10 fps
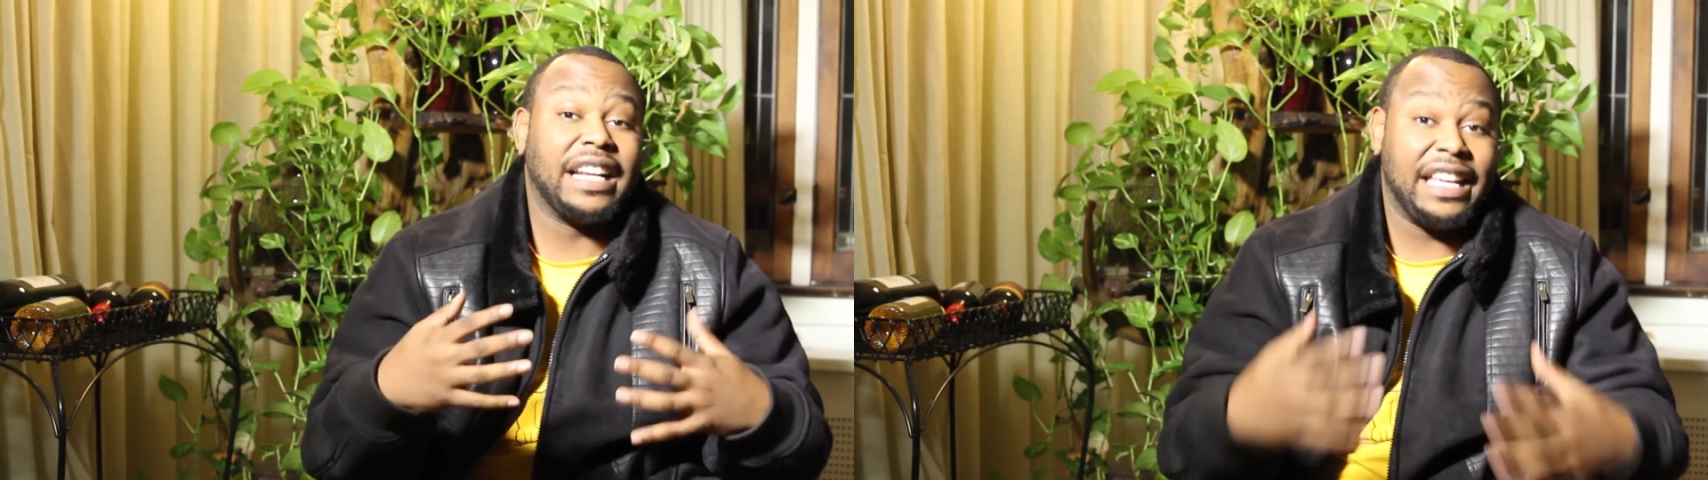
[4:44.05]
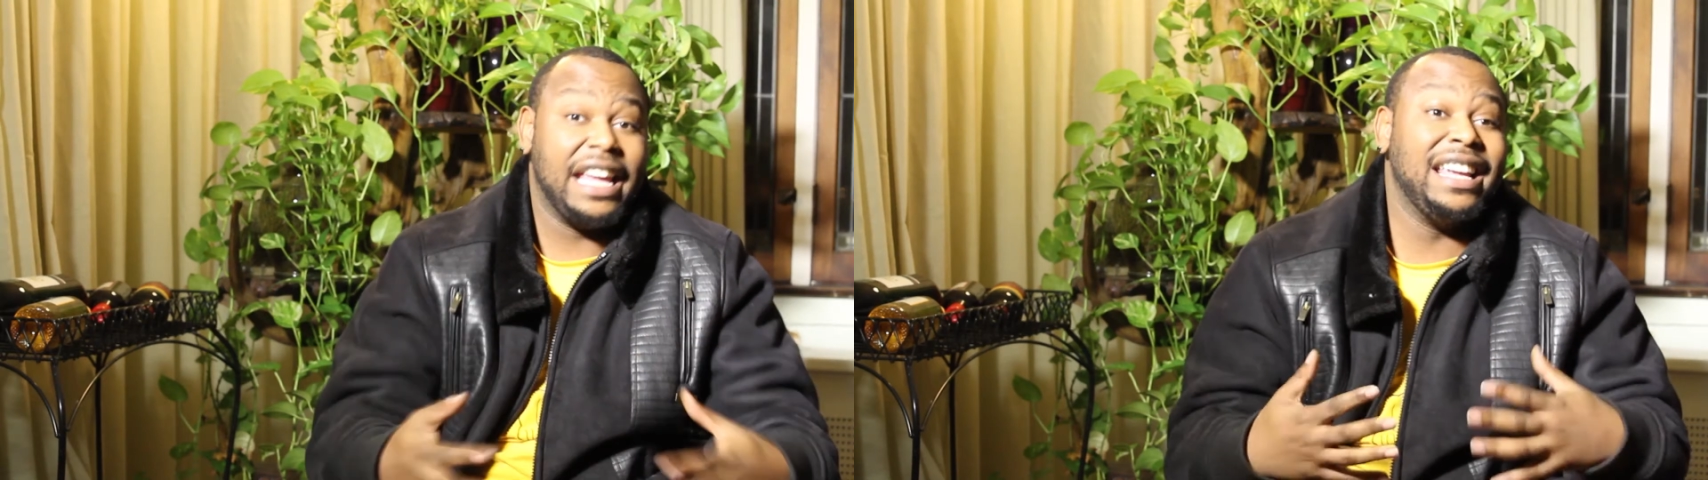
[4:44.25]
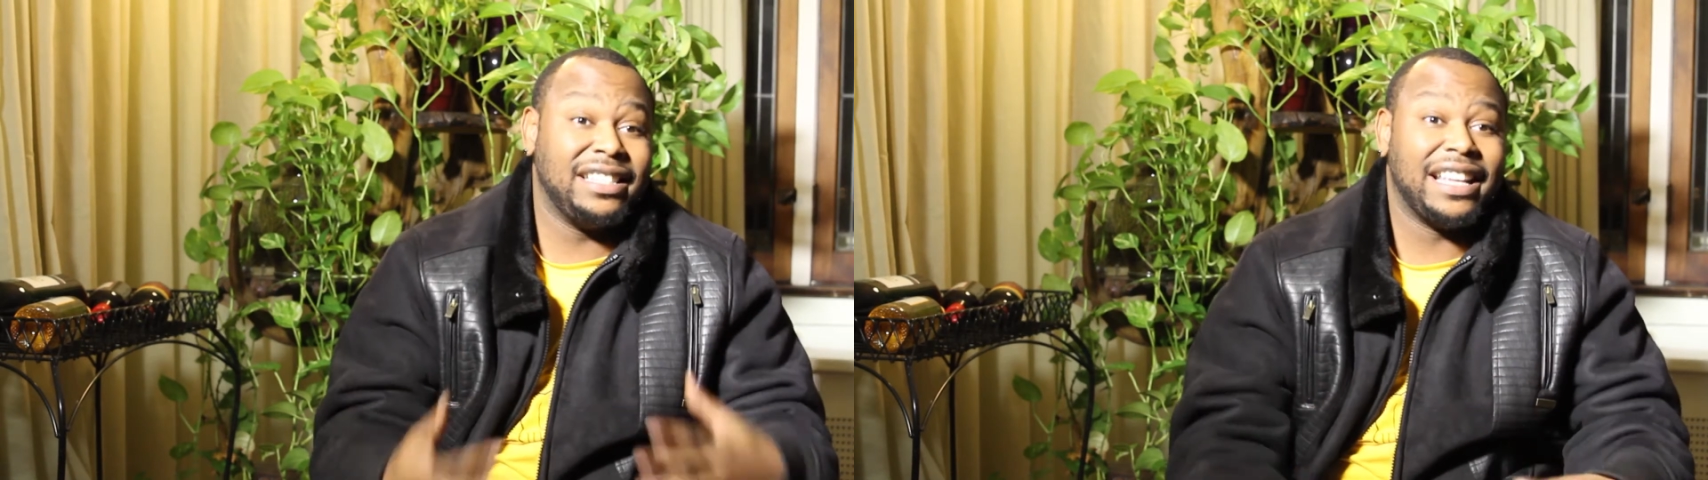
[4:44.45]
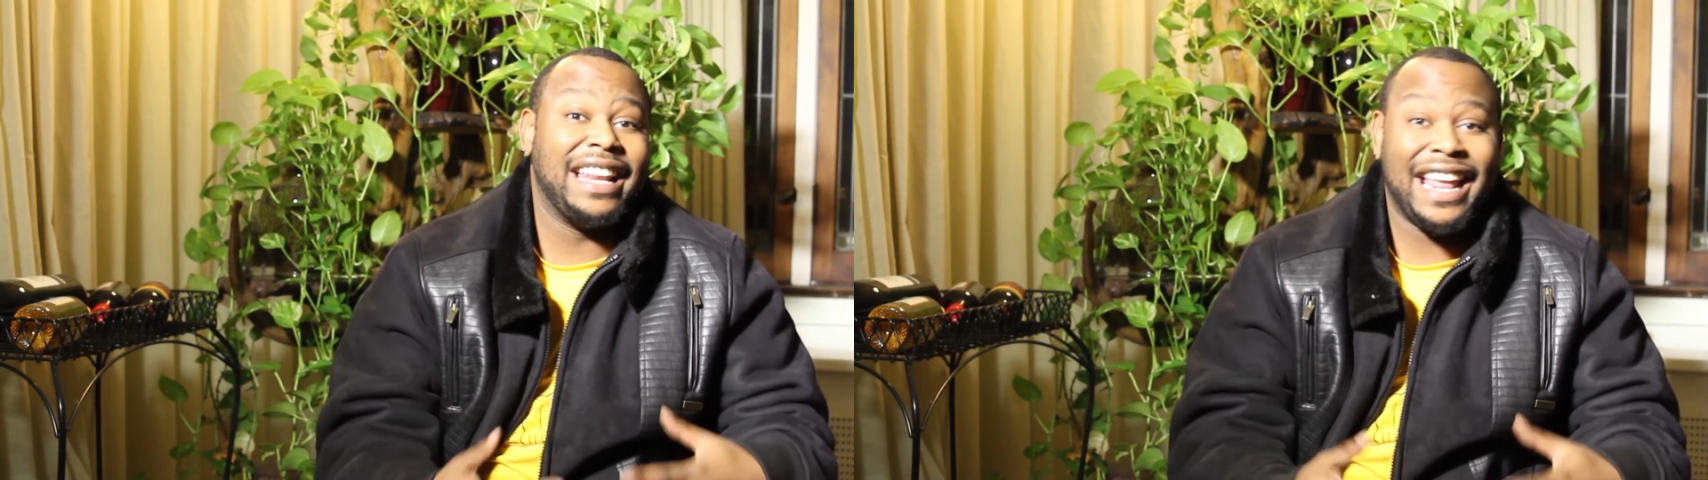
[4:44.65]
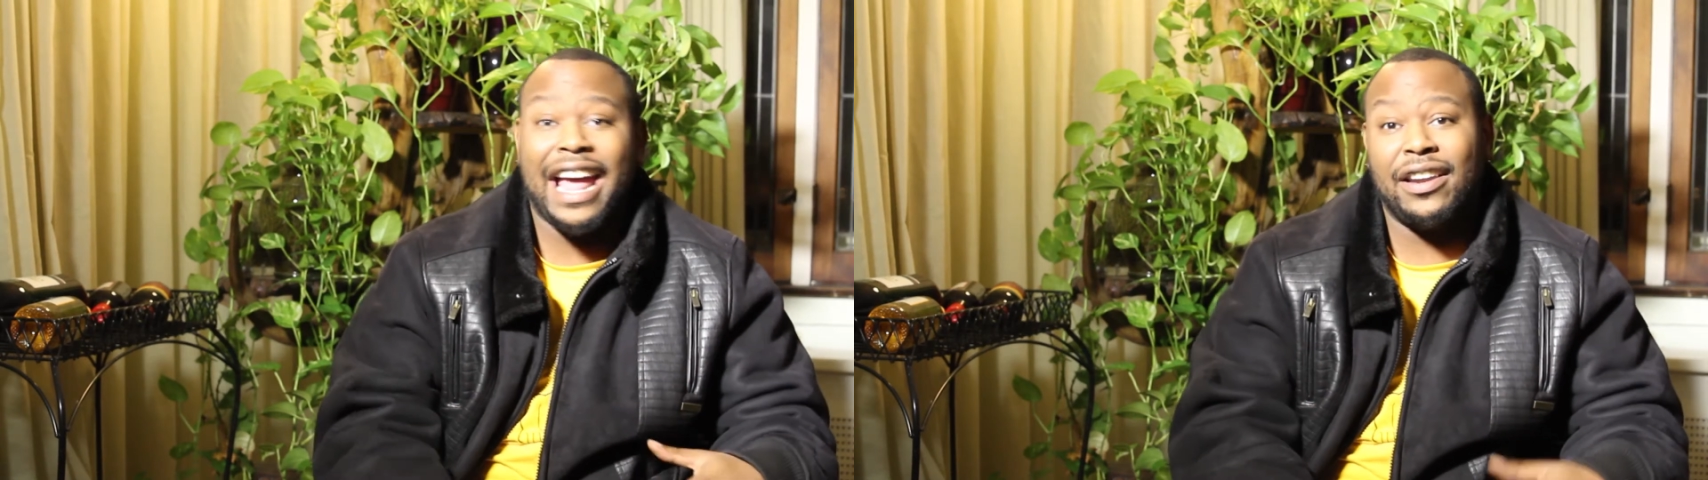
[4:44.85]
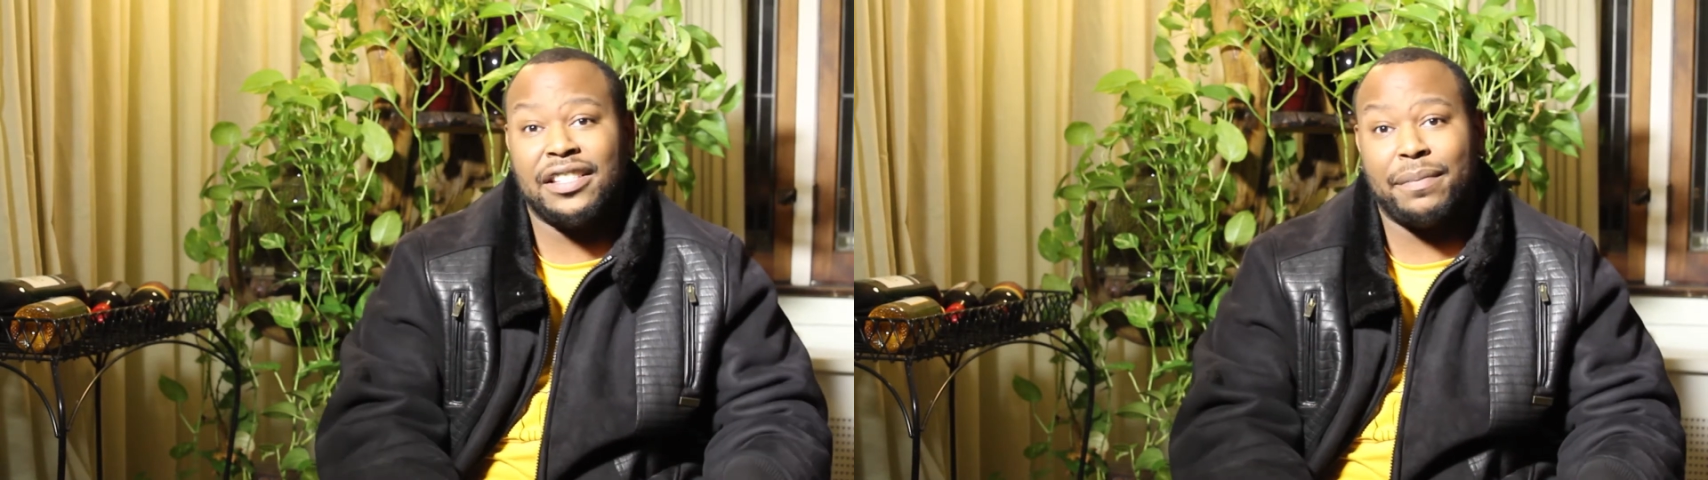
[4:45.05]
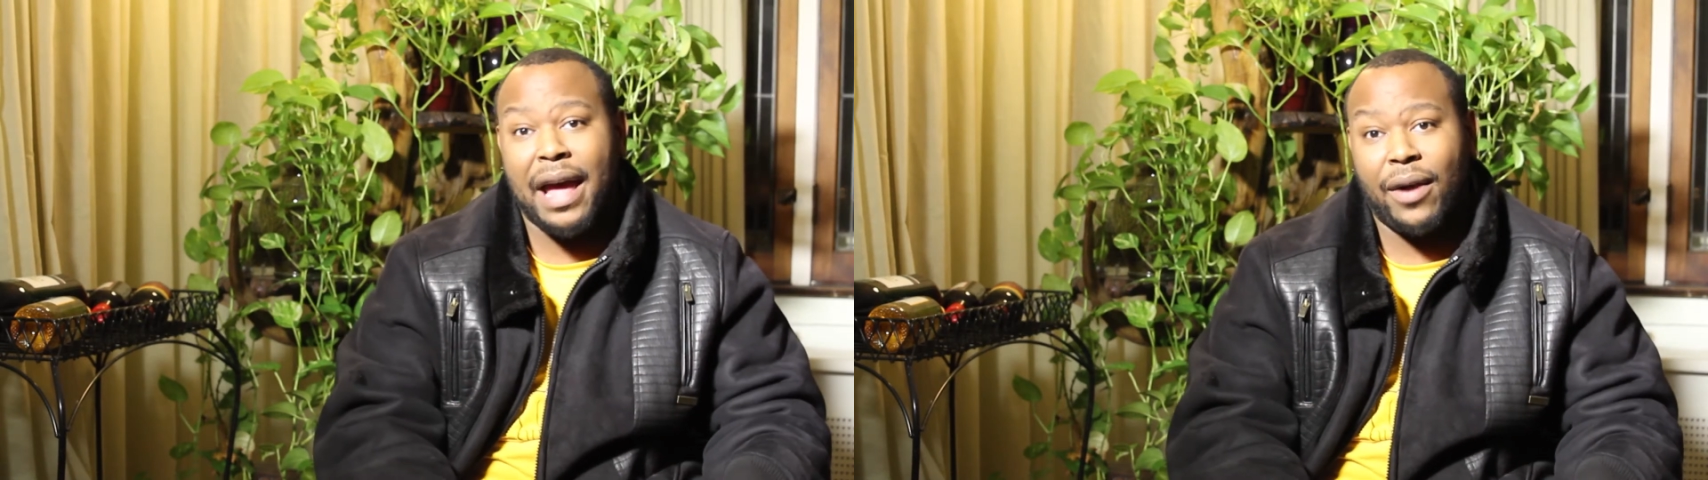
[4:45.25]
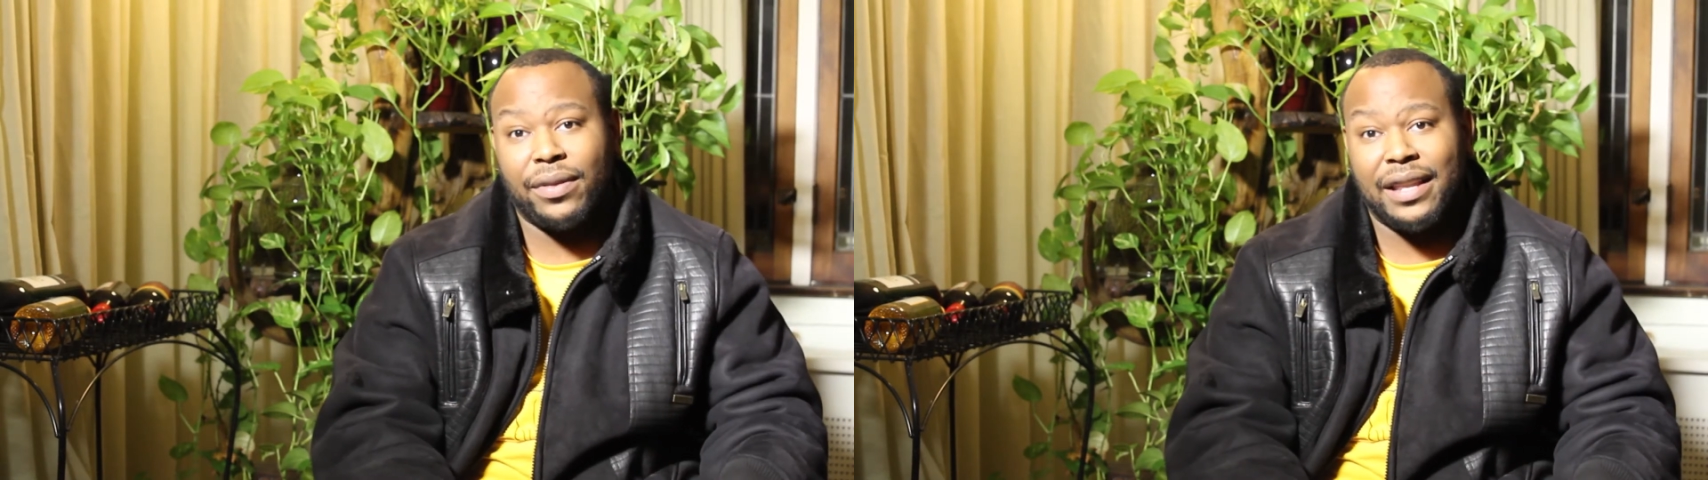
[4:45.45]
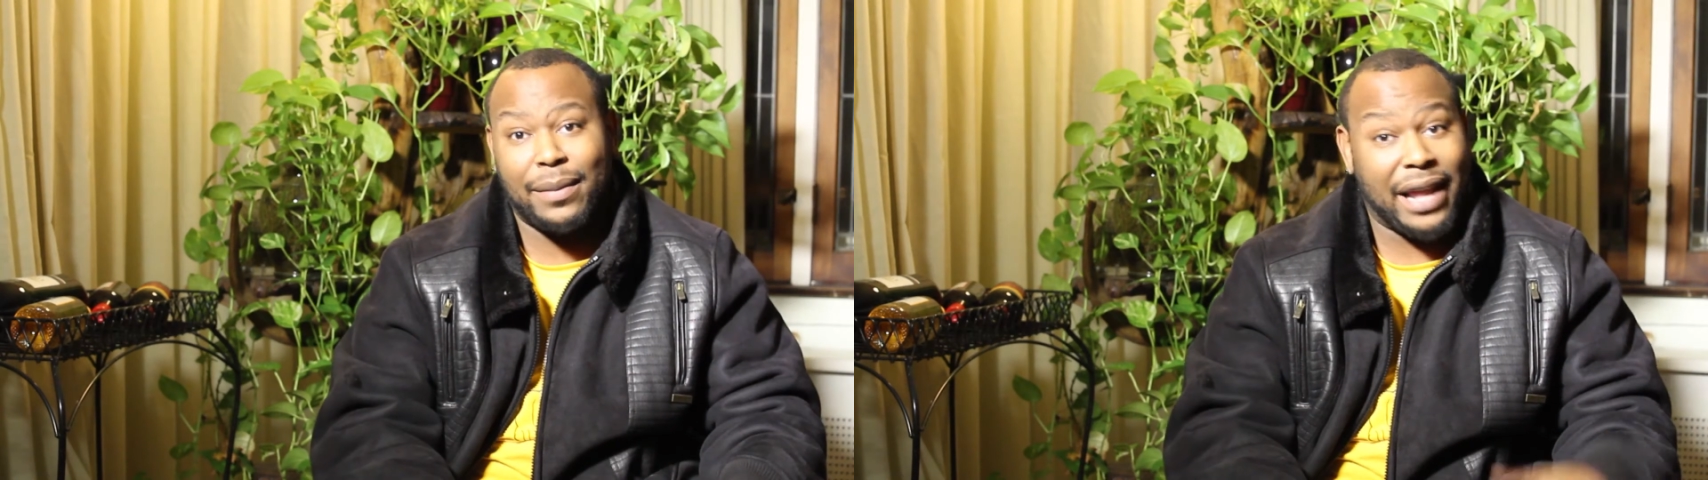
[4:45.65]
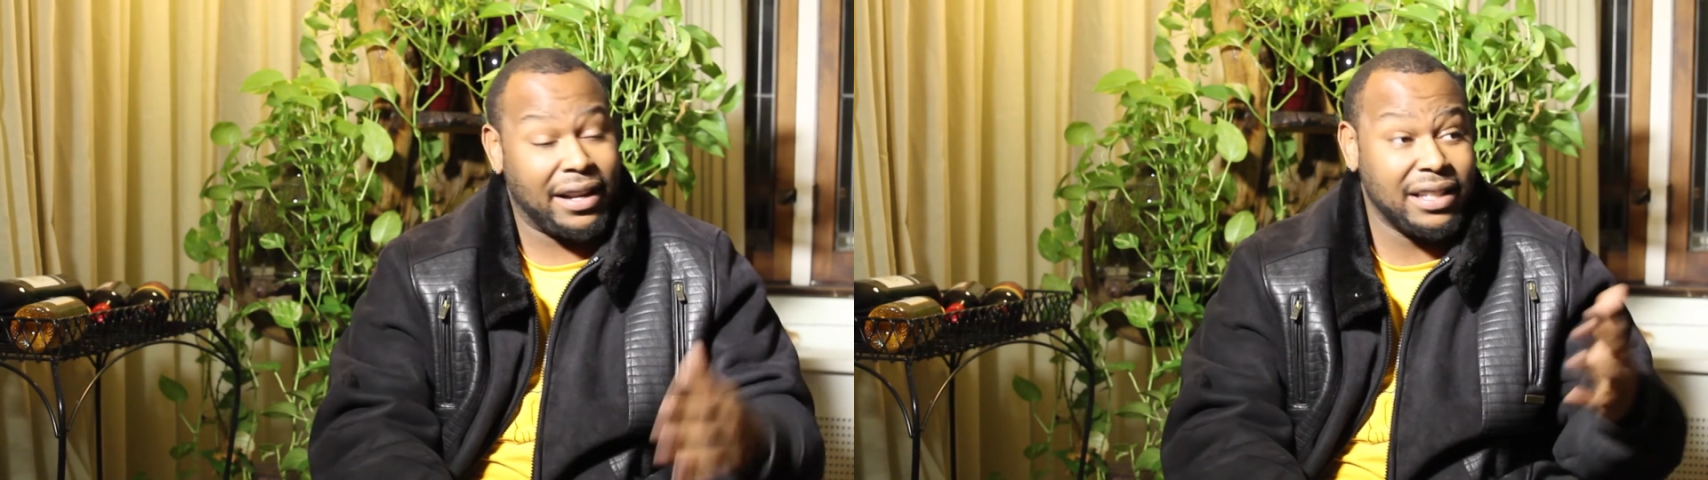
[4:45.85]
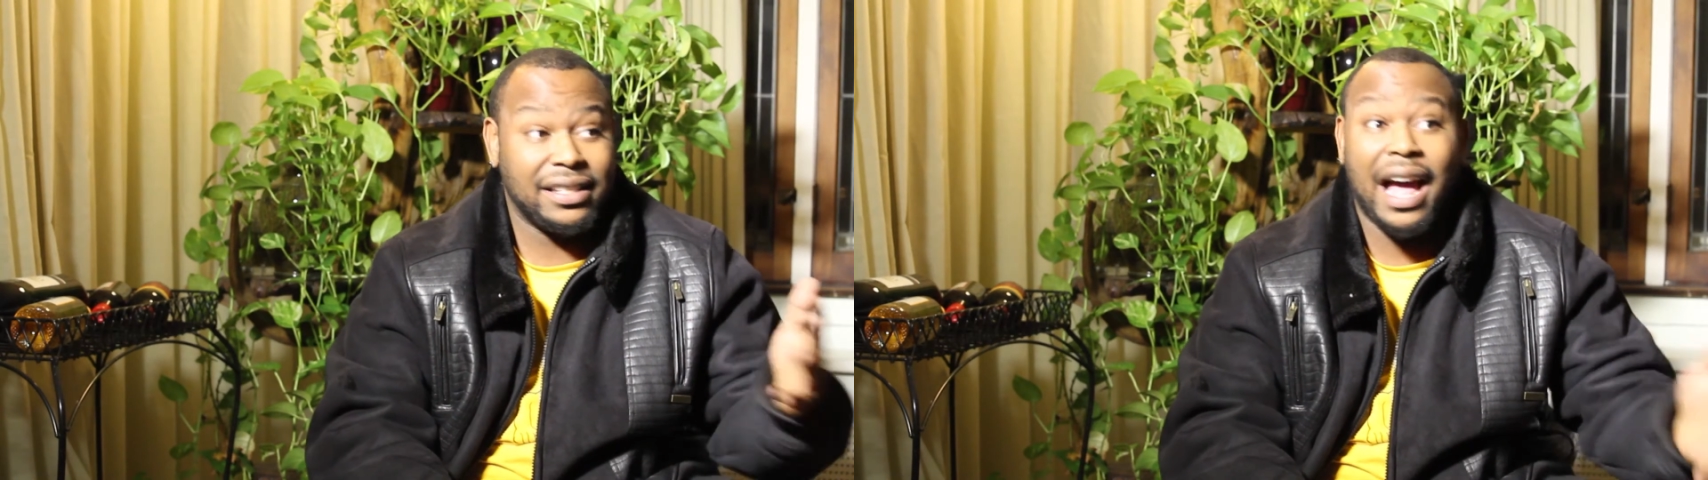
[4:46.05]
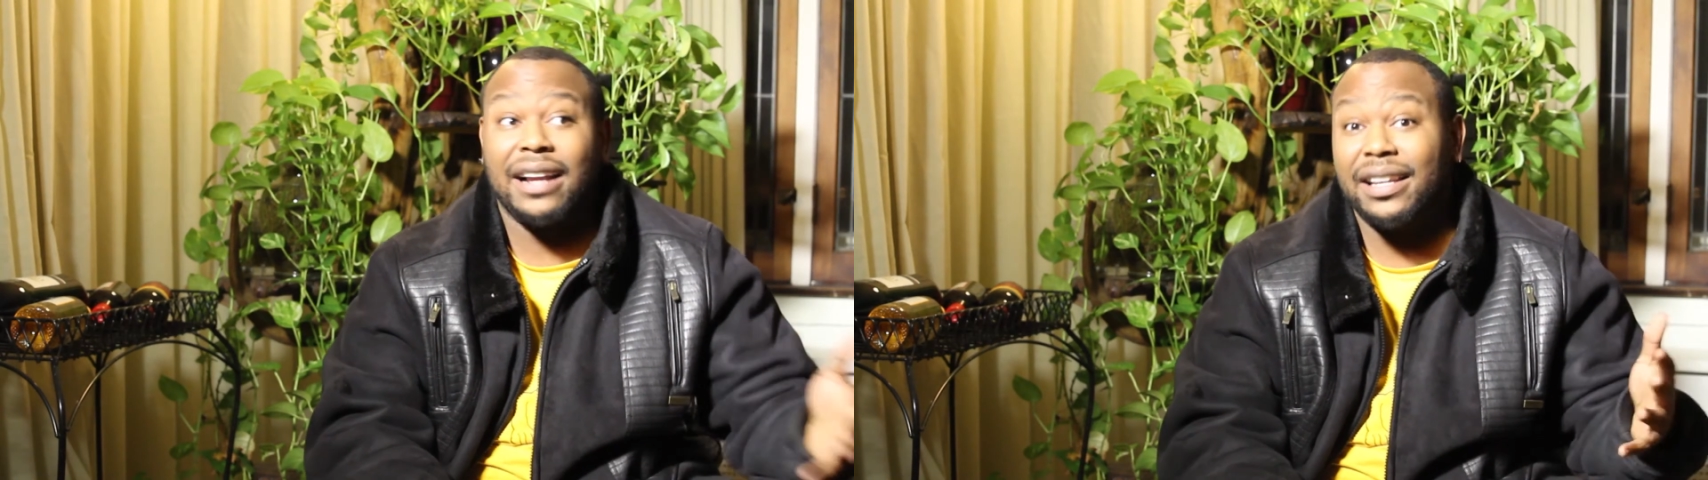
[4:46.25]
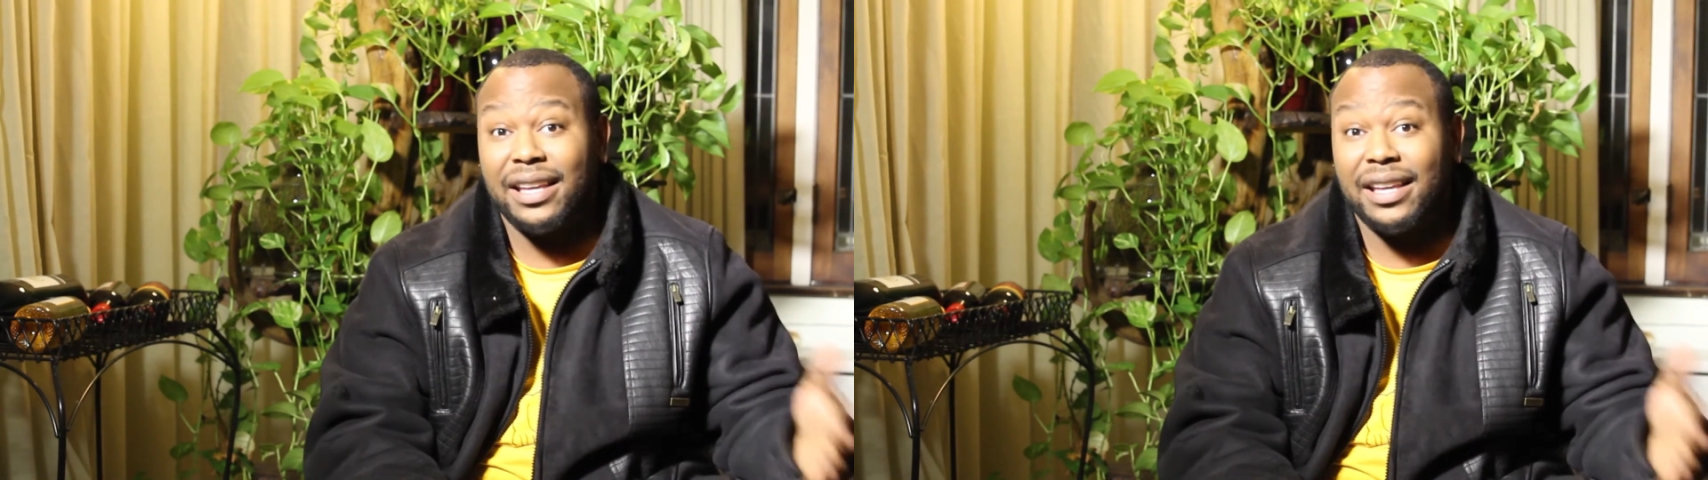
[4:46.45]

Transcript: King say that out of his mouth. And I'm like, this Dr.